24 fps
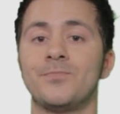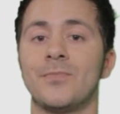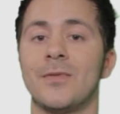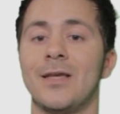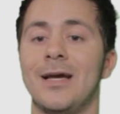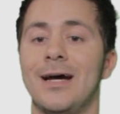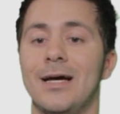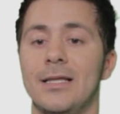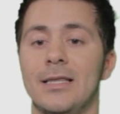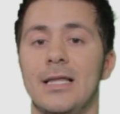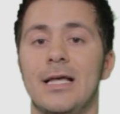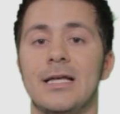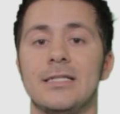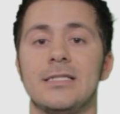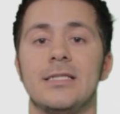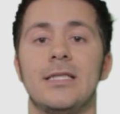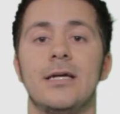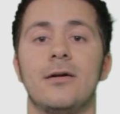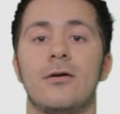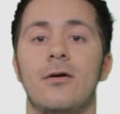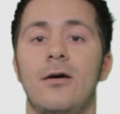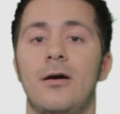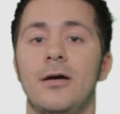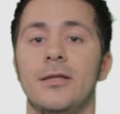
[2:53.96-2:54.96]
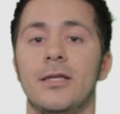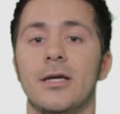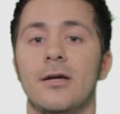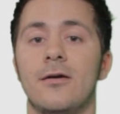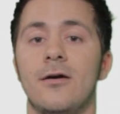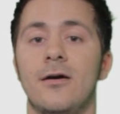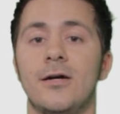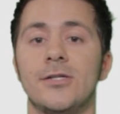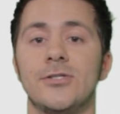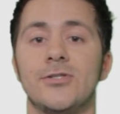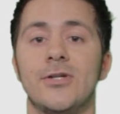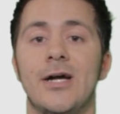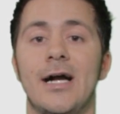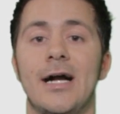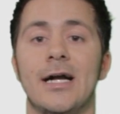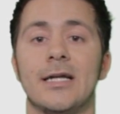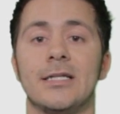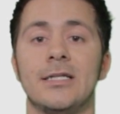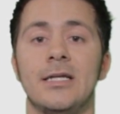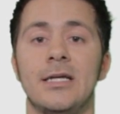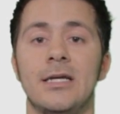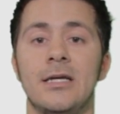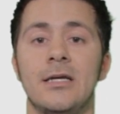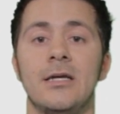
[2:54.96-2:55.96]
unless they're on the contract,
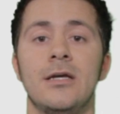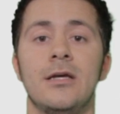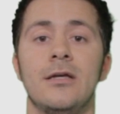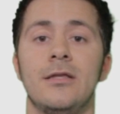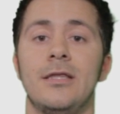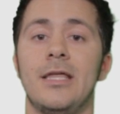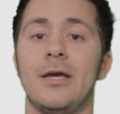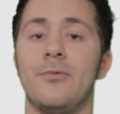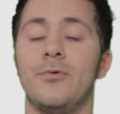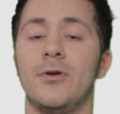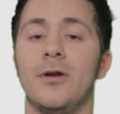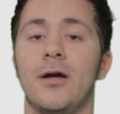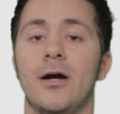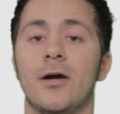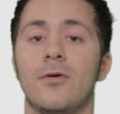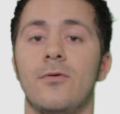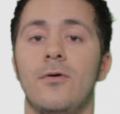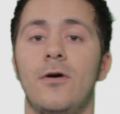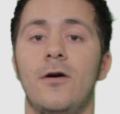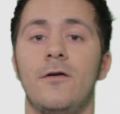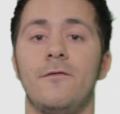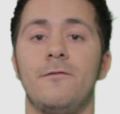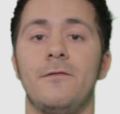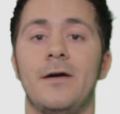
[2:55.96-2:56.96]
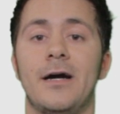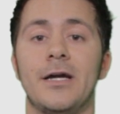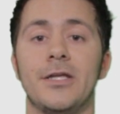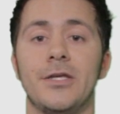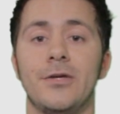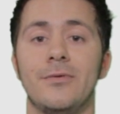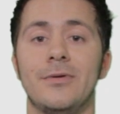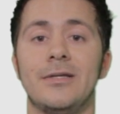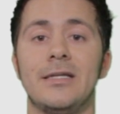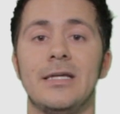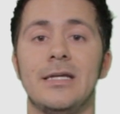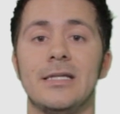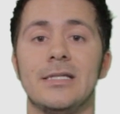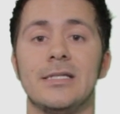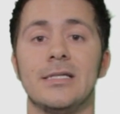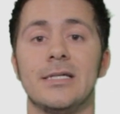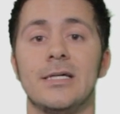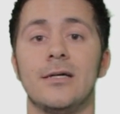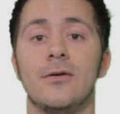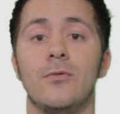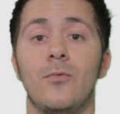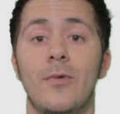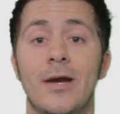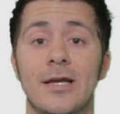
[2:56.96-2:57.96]
they would not qualify and you would need
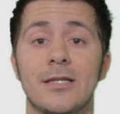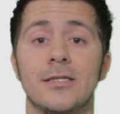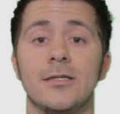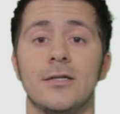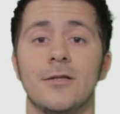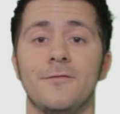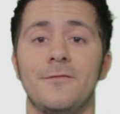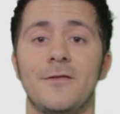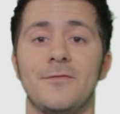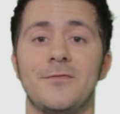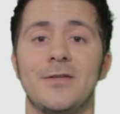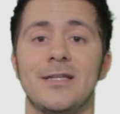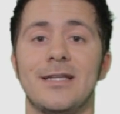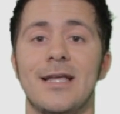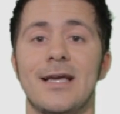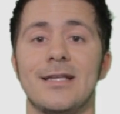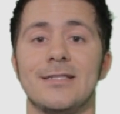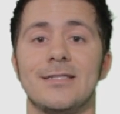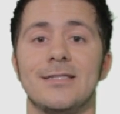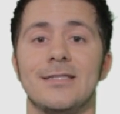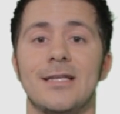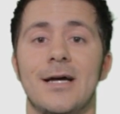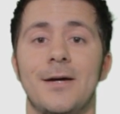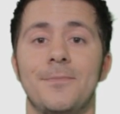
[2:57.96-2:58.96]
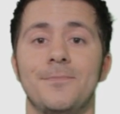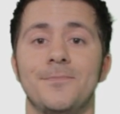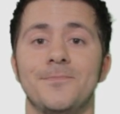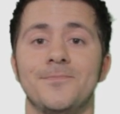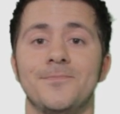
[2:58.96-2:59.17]
to wait until the 15 days is up.